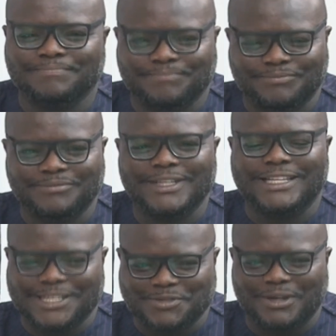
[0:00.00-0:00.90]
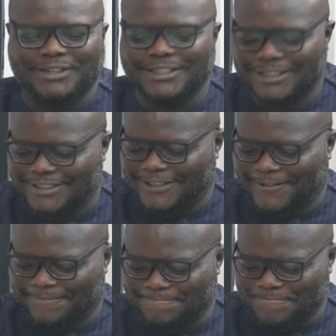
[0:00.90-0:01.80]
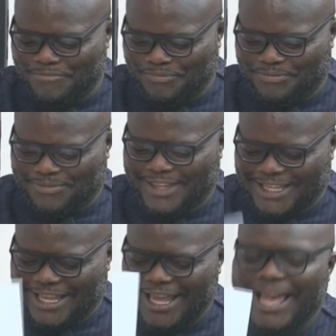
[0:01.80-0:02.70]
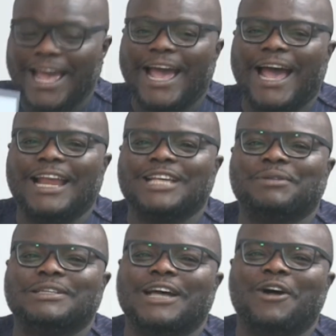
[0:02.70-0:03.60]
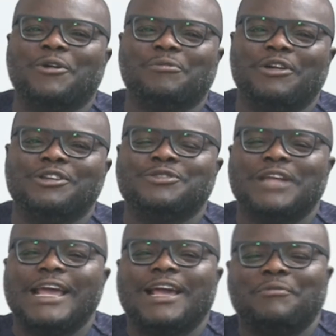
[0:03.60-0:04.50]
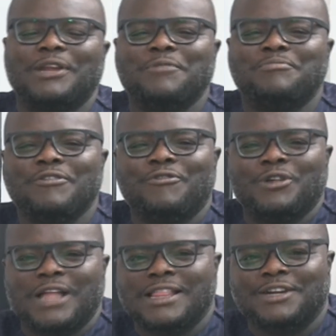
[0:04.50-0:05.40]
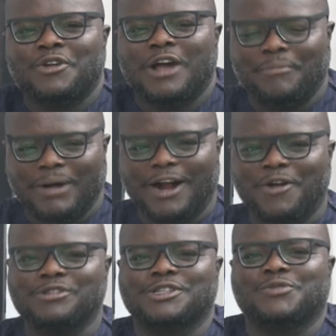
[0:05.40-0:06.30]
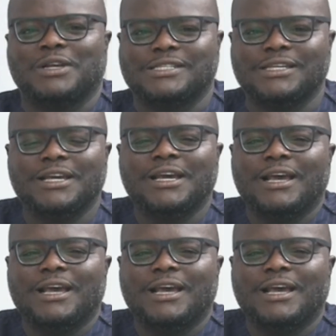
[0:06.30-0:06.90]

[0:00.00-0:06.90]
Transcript: It is well. And a special good morning to the incoming MP for the Naledigo Gambaga constituency,